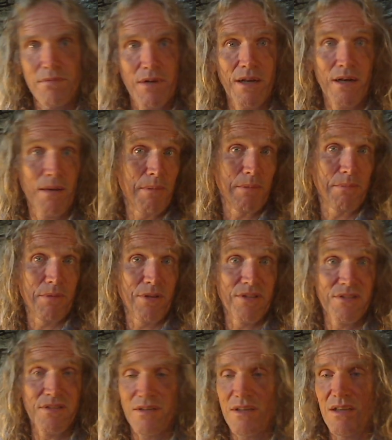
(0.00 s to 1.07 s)
right? I remember
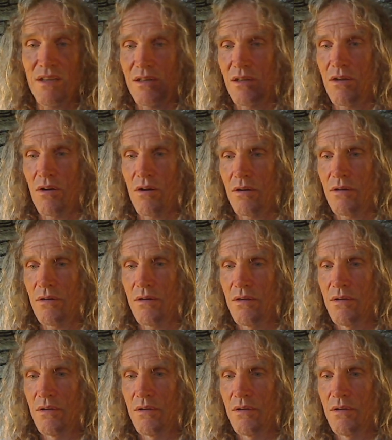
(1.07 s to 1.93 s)
this in kindergarten.